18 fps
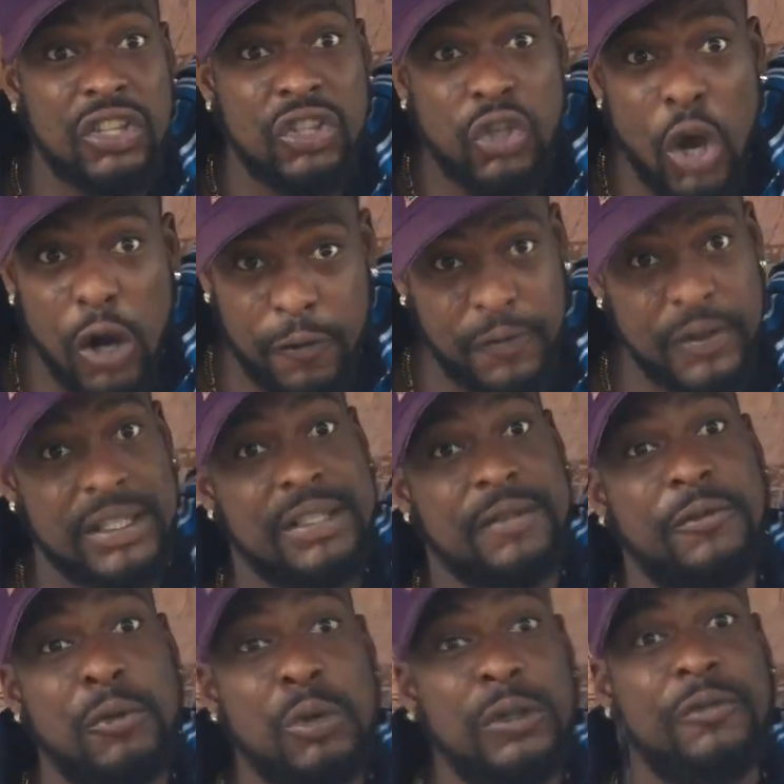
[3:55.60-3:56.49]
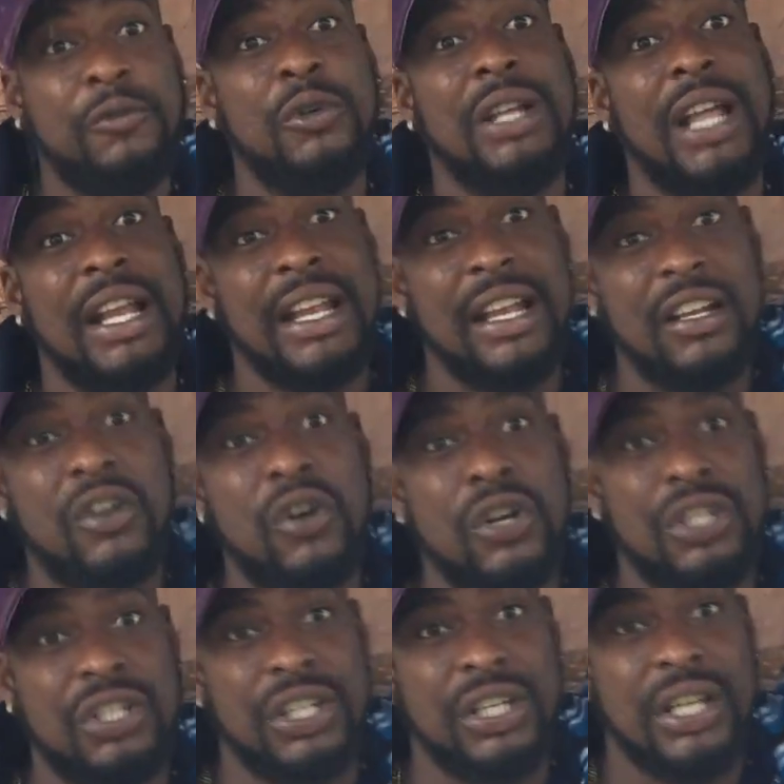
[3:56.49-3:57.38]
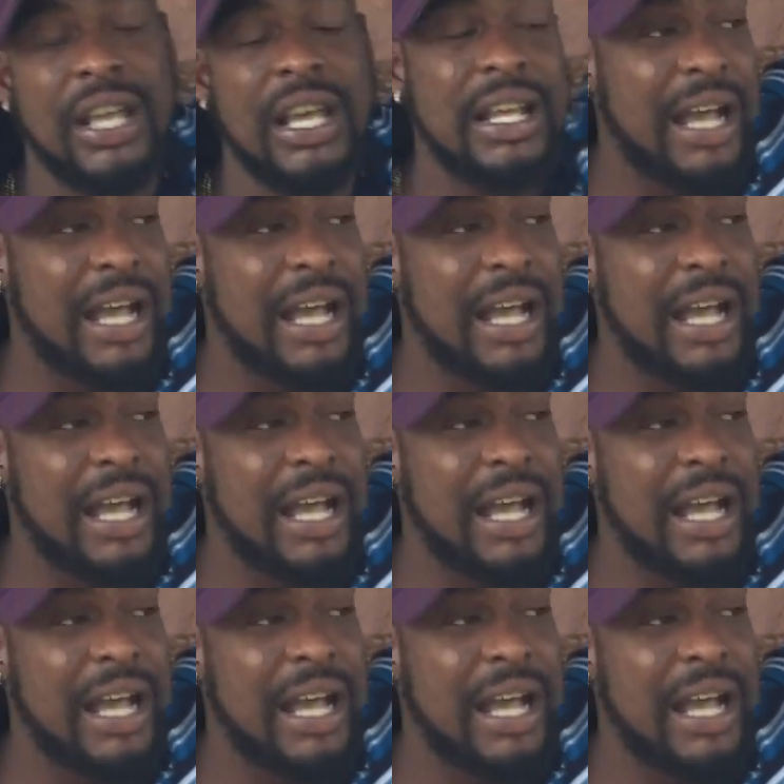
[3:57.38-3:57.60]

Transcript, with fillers: the toughest portfolio in the country.